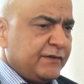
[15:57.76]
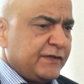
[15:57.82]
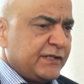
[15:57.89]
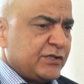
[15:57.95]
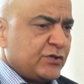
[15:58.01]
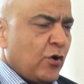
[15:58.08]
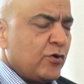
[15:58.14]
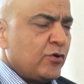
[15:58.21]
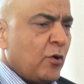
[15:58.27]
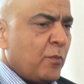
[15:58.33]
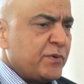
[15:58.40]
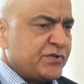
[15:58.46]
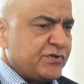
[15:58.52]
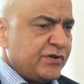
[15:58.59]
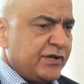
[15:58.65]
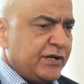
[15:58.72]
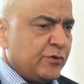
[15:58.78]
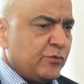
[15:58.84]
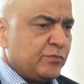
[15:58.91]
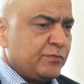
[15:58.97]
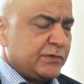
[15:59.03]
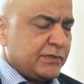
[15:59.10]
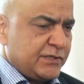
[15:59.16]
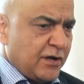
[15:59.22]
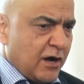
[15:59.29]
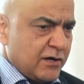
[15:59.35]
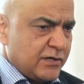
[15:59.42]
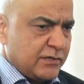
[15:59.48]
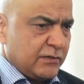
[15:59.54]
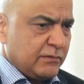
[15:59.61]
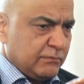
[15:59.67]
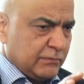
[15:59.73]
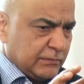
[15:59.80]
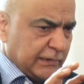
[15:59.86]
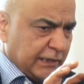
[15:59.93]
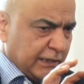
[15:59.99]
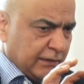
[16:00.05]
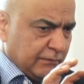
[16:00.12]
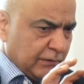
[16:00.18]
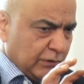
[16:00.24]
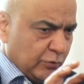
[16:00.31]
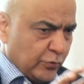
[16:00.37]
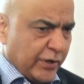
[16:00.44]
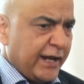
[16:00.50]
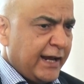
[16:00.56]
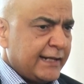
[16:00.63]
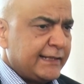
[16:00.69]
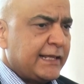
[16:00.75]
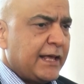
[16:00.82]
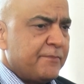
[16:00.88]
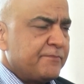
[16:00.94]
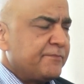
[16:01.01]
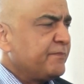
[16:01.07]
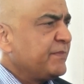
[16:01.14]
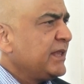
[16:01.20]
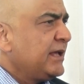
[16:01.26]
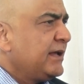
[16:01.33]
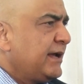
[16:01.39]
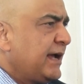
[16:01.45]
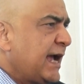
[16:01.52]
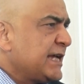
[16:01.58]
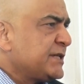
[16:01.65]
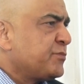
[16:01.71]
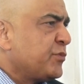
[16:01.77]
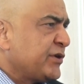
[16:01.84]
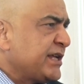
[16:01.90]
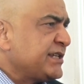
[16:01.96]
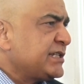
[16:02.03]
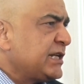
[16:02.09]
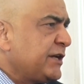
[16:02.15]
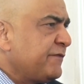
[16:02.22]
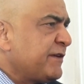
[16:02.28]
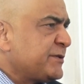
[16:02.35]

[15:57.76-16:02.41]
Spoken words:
we saw an opportunity to start looking at them as potential